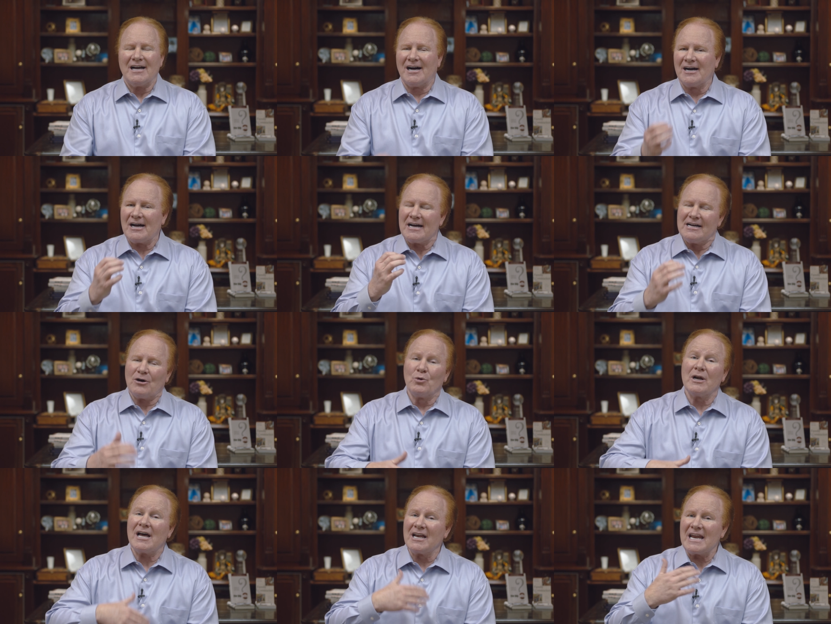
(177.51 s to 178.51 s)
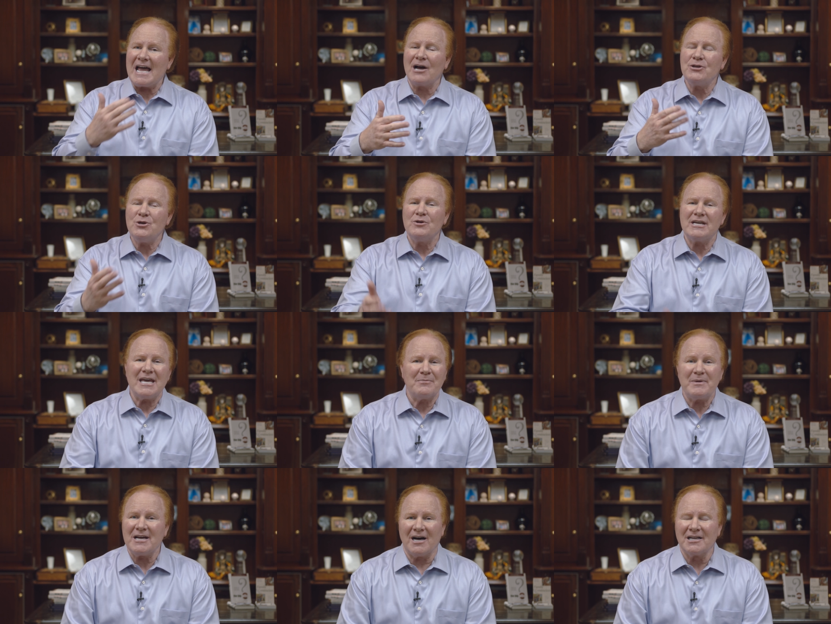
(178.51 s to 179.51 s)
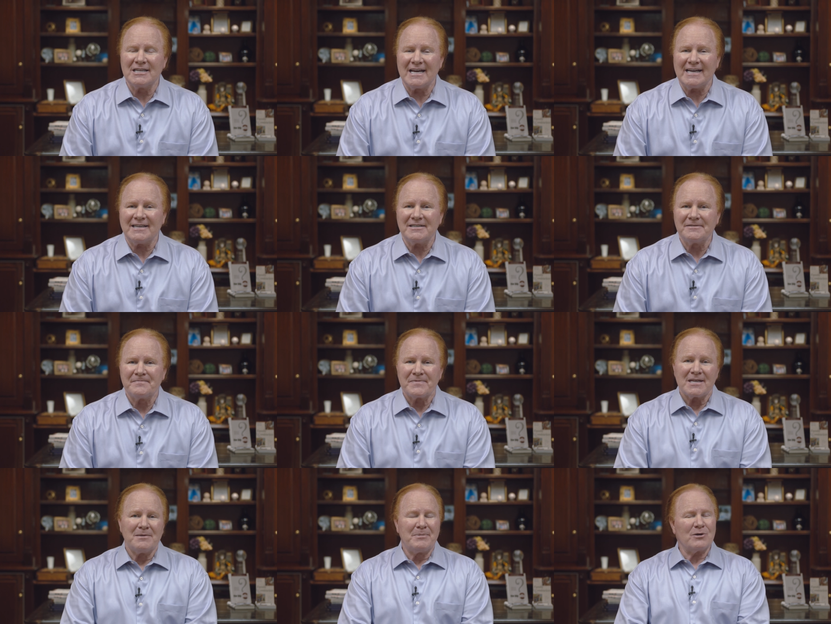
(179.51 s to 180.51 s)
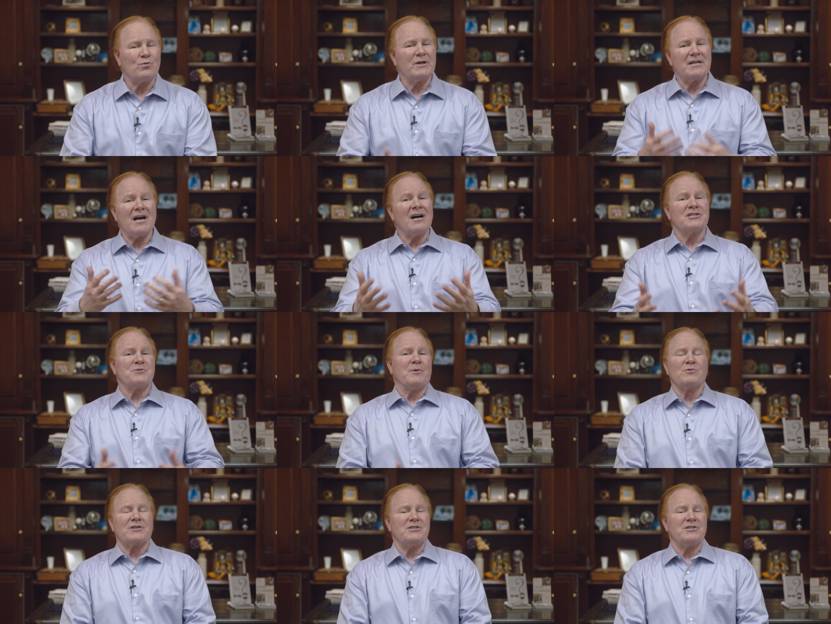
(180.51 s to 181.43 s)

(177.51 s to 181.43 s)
uh, will allow you to get beyond that. But when God spoke